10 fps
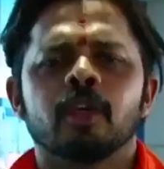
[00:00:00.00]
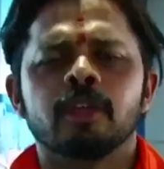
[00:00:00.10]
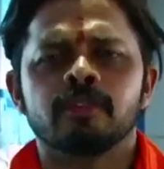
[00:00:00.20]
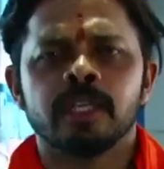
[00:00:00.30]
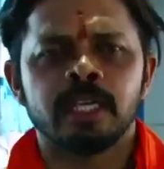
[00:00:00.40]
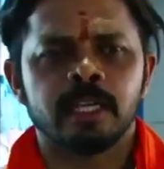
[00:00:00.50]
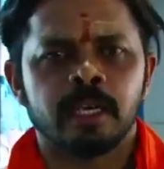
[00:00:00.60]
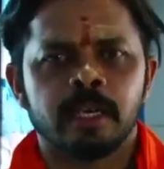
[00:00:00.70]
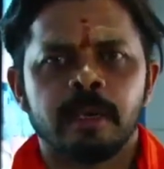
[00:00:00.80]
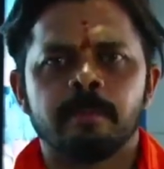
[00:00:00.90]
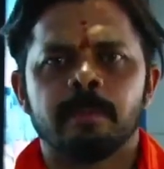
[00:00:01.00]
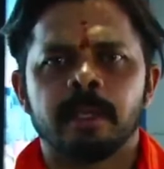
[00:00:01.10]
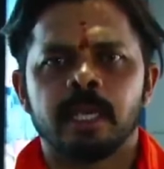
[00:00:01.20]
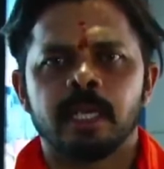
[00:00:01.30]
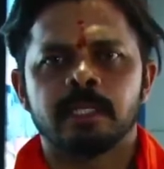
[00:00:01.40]
Not really. Uh, I'm a
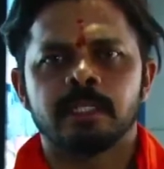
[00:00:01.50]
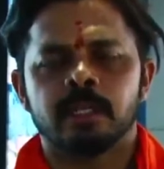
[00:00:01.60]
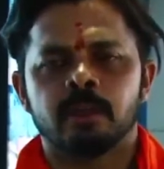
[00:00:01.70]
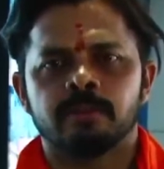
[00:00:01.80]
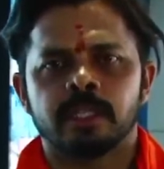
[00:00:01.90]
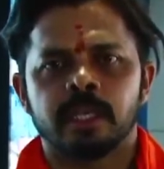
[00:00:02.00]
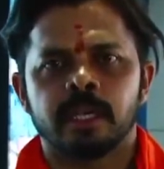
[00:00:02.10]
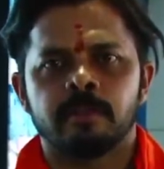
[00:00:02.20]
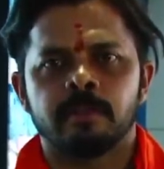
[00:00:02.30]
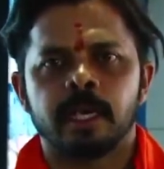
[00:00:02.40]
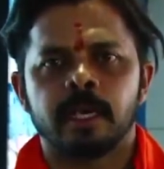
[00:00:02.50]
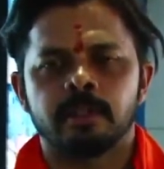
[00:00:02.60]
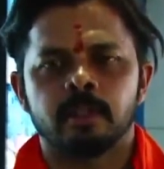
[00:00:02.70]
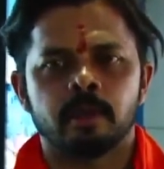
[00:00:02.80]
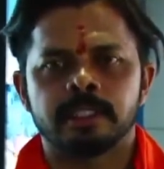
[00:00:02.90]
Malayali at the end of the day. I,
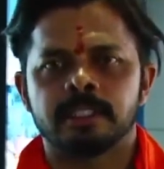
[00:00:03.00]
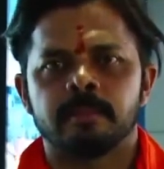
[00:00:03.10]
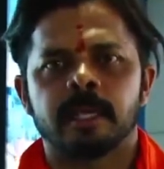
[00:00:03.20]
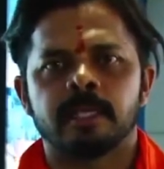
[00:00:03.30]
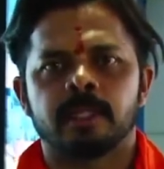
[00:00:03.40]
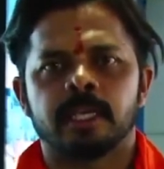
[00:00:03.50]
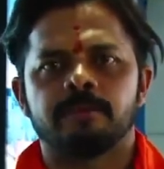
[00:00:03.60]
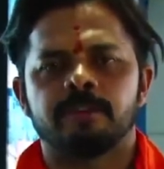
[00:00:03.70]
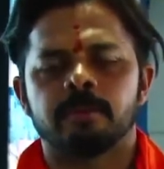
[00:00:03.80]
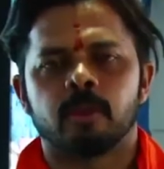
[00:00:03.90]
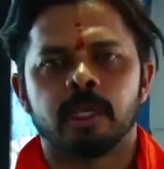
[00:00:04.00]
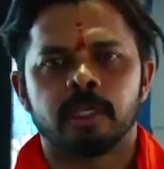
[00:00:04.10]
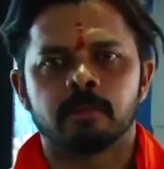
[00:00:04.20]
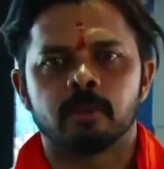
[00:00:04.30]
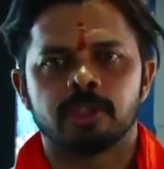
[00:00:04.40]
I, no, it doesn't matter whether I'm from
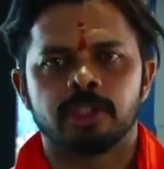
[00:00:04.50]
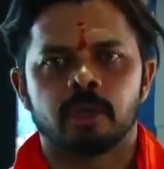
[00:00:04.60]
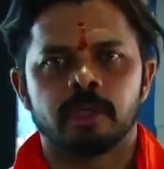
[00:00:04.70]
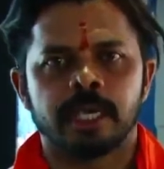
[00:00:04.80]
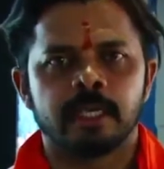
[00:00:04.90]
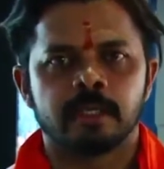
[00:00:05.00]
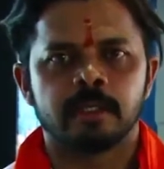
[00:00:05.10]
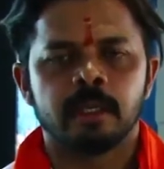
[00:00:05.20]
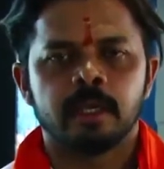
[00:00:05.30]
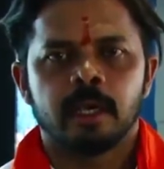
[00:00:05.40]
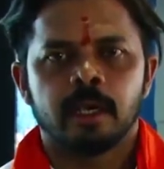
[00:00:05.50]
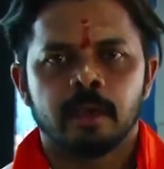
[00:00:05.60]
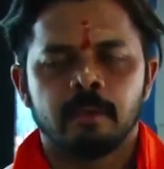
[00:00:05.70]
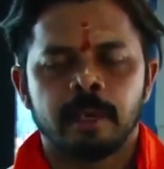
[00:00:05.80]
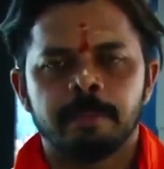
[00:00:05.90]
Trivandrum, Kochi or Calicut.
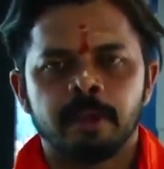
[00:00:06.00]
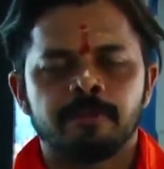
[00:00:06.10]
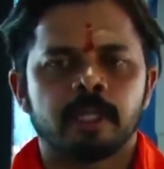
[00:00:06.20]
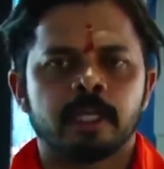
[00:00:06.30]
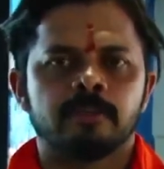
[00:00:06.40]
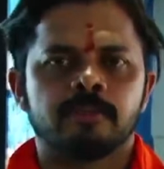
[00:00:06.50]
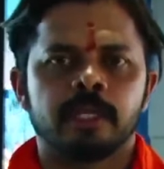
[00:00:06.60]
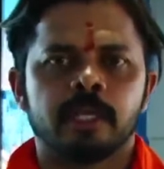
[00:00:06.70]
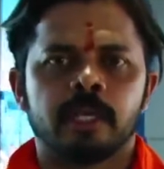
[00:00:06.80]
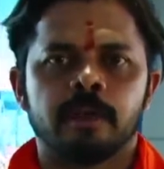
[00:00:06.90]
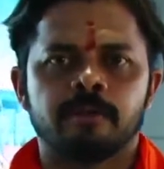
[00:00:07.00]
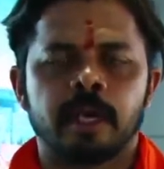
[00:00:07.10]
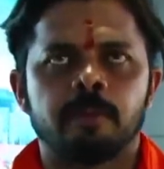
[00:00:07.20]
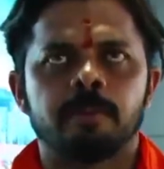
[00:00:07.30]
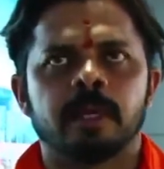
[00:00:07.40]
Uh, I played for the country and I've,
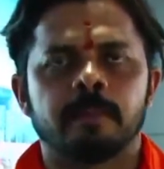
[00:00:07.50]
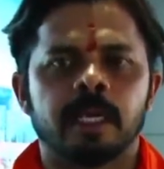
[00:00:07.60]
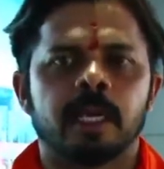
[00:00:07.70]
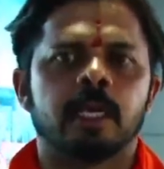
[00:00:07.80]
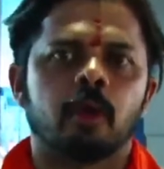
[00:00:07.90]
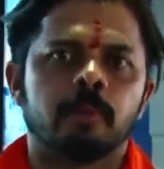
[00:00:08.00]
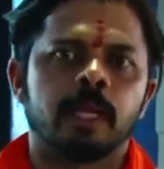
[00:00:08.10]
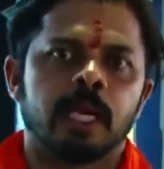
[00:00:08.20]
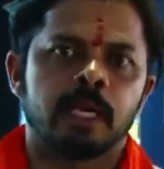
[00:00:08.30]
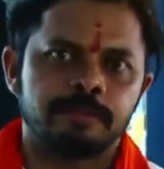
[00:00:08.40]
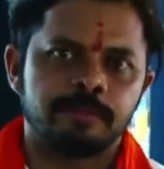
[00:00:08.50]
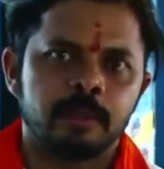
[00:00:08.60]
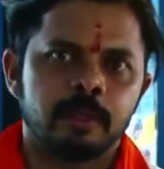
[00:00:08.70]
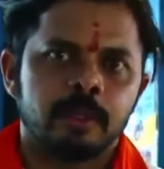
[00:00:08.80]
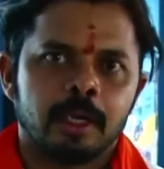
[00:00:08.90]
I've, been a Malayali all my life.
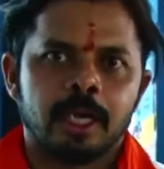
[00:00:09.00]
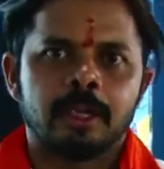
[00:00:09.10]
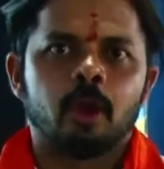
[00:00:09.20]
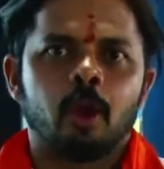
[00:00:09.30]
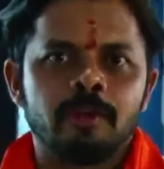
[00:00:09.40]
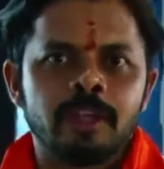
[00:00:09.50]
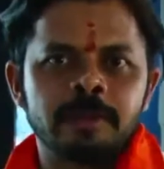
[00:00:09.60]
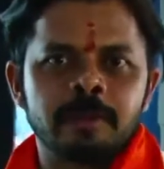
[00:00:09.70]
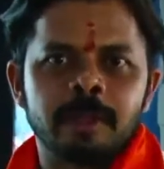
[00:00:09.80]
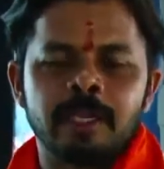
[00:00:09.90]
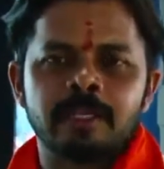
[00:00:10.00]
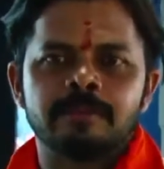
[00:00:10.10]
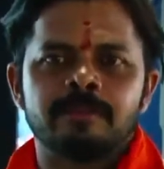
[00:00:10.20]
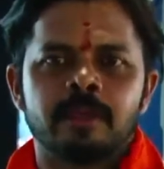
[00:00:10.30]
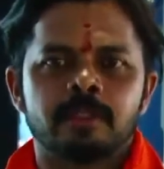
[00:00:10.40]
And I'll always be a Malayali.
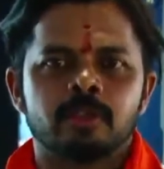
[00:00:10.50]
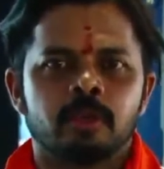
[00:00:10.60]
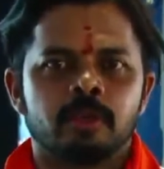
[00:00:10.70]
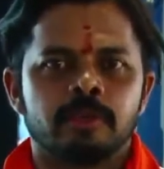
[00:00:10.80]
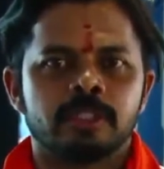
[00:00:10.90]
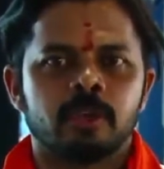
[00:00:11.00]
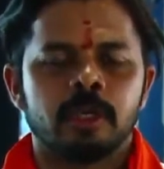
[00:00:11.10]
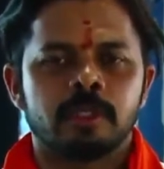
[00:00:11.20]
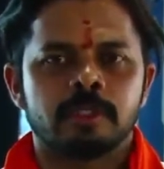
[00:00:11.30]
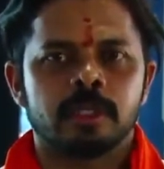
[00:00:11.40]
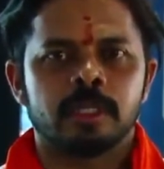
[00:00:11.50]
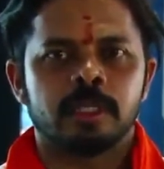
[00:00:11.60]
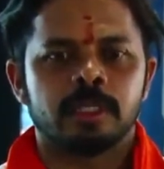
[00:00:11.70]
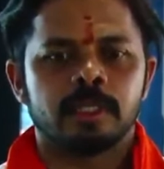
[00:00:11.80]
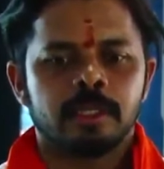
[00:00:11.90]
Uh, so it's not
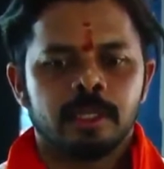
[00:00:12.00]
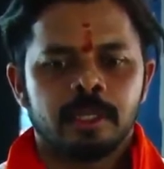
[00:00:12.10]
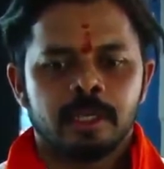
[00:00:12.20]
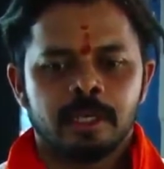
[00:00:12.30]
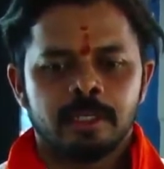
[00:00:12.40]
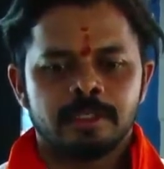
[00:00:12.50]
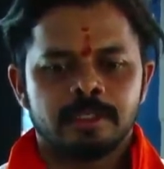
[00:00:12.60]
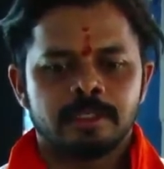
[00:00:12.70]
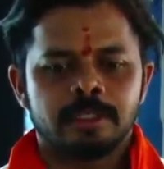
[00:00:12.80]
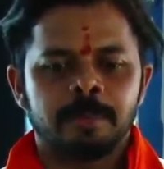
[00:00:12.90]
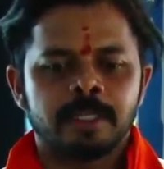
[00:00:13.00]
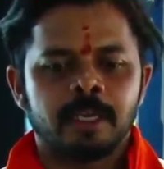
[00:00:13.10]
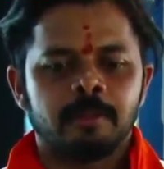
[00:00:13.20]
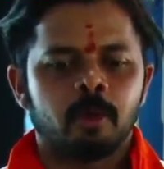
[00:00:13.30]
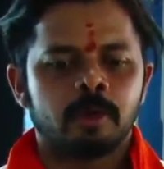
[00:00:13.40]
any uh, typical
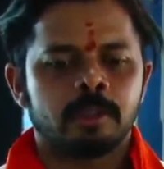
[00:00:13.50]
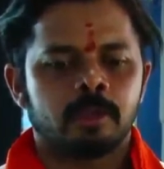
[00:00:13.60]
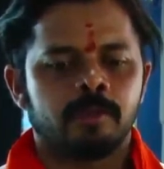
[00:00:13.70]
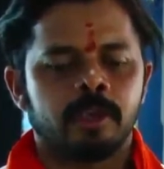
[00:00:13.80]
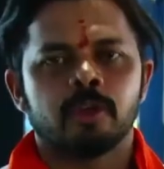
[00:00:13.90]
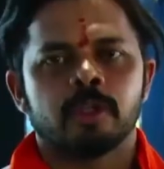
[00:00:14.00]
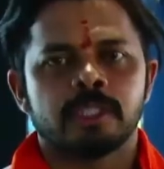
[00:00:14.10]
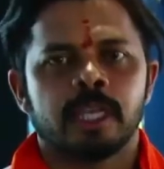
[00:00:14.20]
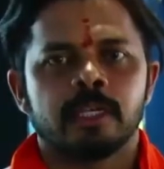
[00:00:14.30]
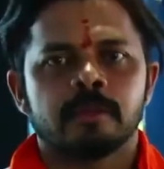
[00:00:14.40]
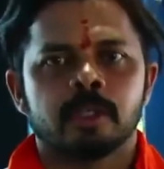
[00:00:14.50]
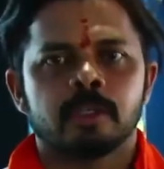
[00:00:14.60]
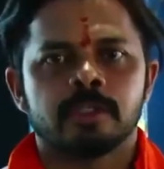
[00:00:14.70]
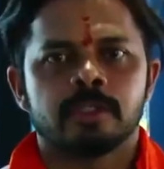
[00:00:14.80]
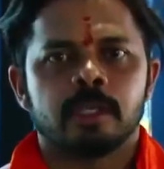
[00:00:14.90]
about where you are standing
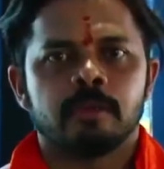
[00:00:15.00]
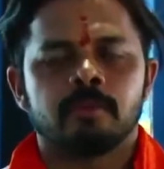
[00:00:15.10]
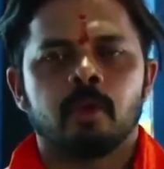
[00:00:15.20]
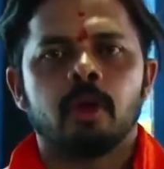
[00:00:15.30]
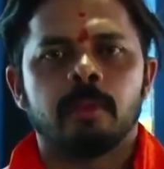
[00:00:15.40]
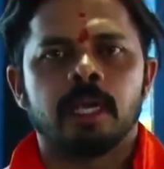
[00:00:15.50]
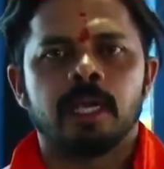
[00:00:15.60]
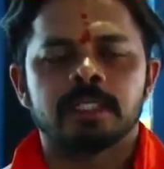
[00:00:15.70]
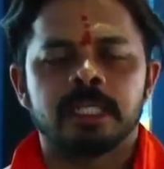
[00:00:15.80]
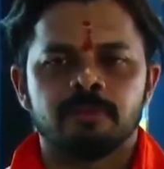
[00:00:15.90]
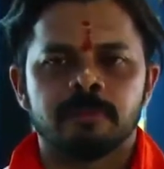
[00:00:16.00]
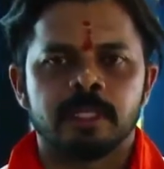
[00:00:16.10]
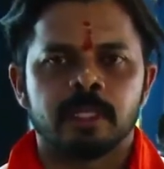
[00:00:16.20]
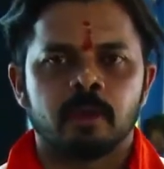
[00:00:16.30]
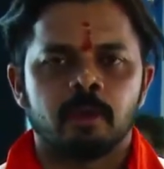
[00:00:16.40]
because uh, all Malayalis love me
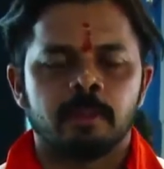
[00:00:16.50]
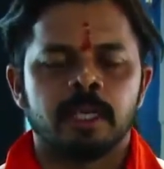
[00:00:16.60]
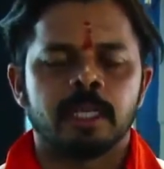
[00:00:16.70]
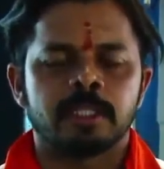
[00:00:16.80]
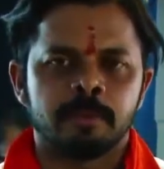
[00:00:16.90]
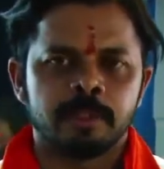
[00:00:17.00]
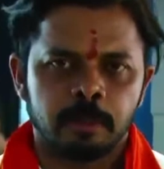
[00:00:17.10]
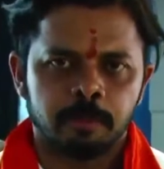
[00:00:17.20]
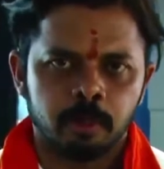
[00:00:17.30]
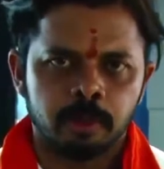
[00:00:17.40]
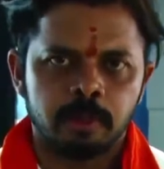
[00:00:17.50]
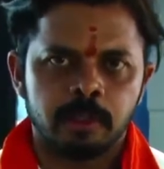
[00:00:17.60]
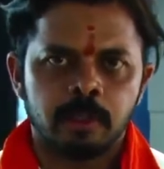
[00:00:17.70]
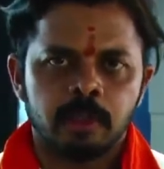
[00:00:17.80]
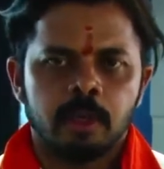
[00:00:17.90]
and all Malayalis have been supporting
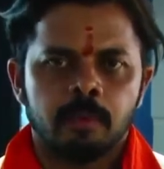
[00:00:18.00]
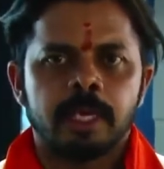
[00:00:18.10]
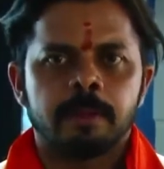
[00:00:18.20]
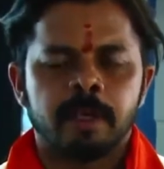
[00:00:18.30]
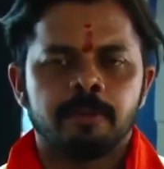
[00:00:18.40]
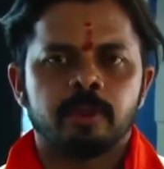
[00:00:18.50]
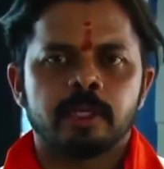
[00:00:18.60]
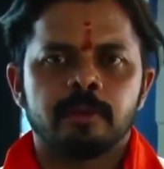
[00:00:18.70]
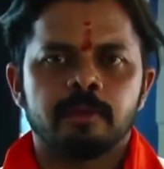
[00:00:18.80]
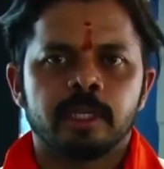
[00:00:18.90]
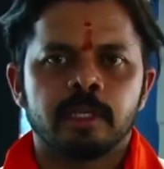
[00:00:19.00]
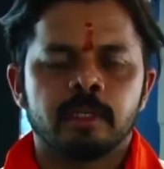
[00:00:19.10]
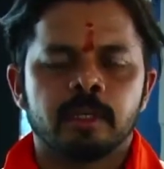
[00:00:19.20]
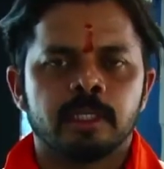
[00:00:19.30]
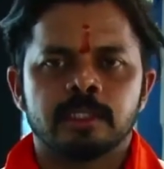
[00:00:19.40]
when I played for the country and
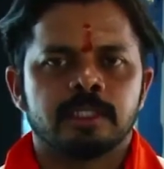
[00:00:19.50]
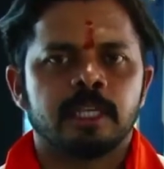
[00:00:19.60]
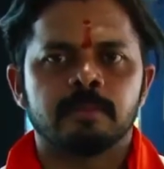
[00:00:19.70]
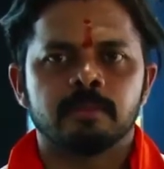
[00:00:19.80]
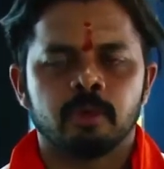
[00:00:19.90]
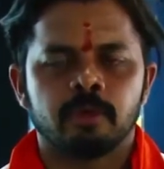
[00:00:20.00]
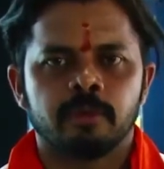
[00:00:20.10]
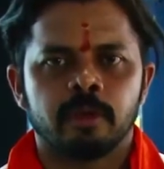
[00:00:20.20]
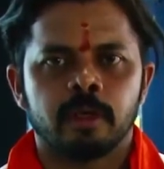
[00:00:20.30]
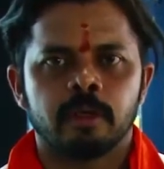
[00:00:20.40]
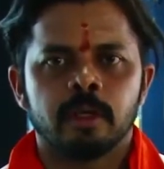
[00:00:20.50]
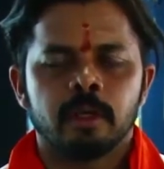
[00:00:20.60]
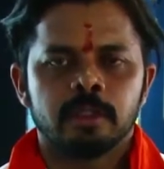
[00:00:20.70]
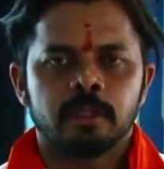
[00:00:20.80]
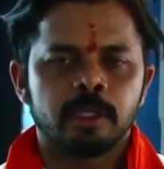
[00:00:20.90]
it's the same. So uh,
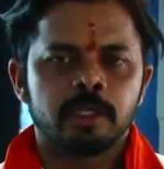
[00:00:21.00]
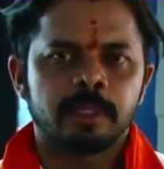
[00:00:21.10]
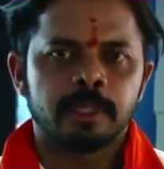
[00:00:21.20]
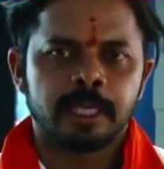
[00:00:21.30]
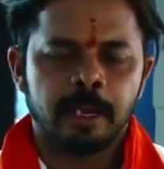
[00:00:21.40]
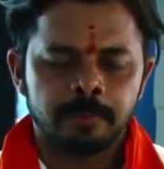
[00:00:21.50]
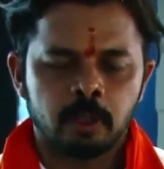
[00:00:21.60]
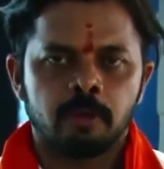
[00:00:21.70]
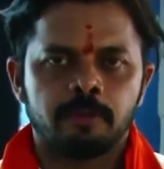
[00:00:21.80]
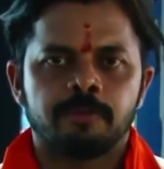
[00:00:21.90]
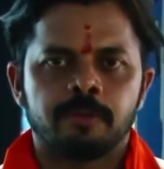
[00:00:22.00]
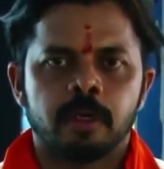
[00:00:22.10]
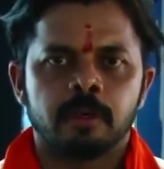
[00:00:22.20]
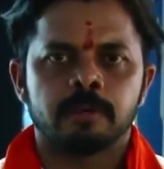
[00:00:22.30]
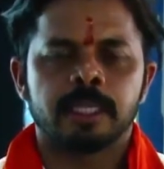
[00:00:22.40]
Trivandrum being the capital of
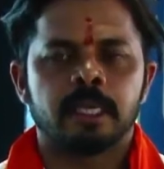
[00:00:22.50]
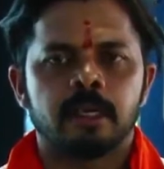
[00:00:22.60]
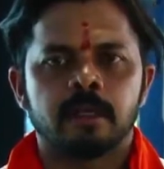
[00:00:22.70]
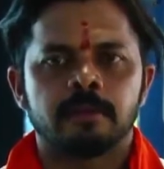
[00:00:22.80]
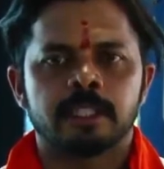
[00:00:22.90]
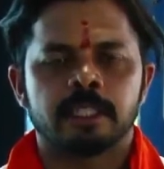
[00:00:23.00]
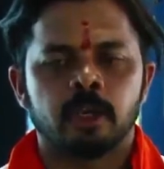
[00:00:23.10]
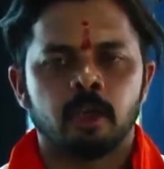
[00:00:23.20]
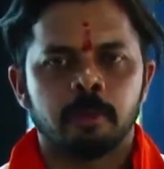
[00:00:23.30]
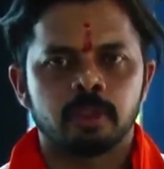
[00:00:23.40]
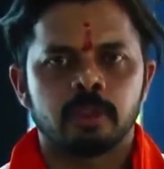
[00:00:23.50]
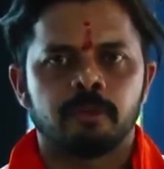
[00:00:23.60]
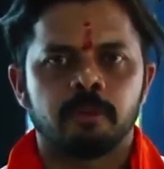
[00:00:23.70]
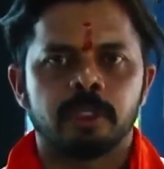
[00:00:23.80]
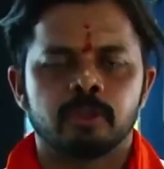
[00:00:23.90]
Kerala, it's a great opportunity
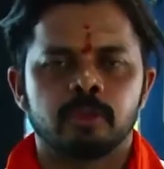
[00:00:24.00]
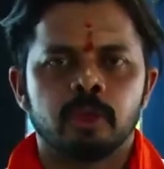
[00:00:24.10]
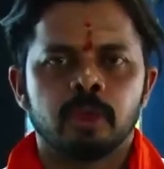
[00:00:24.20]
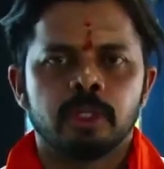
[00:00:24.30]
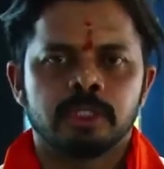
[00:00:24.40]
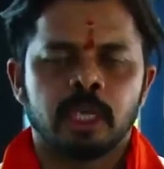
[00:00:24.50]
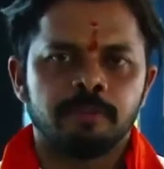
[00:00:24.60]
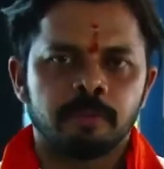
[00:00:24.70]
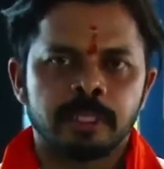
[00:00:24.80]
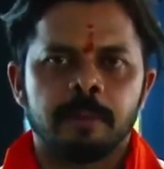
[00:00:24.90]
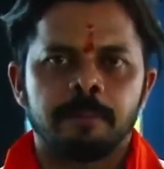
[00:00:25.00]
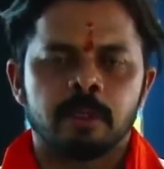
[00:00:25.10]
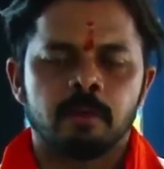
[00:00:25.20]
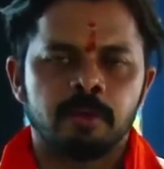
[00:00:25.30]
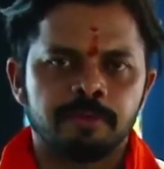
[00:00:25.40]
for me to start from the
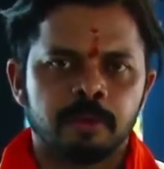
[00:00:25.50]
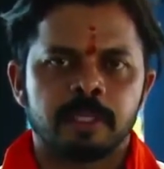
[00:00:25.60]
capital, win from the